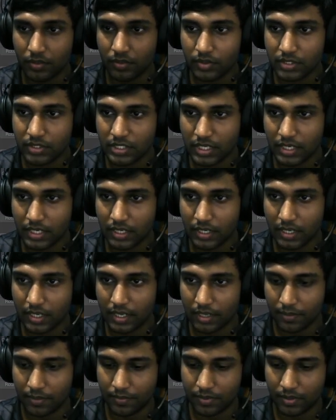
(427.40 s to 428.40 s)
to shading
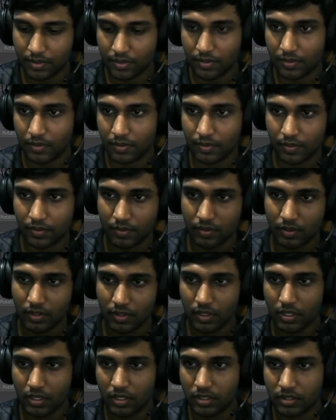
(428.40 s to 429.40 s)
tab.
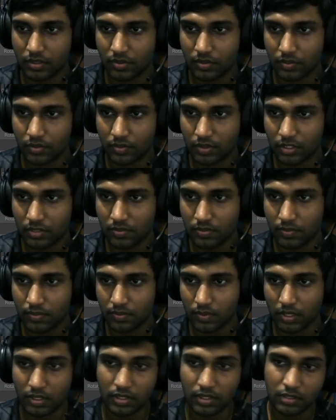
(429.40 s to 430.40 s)
So
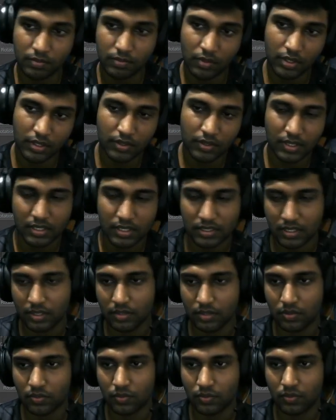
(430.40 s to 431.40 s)
at this point you guys can
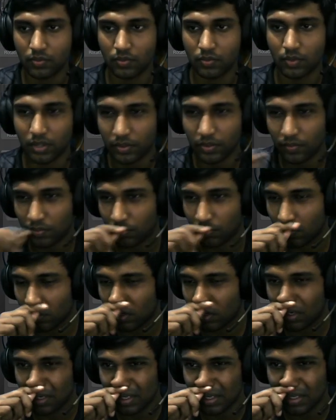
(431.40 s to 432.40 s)
do what you
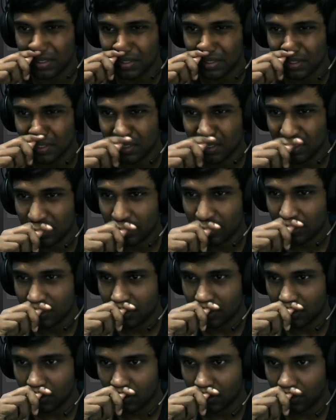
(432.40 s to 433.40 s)
want.
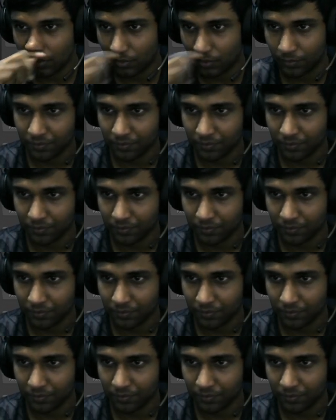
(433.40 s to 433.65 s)
So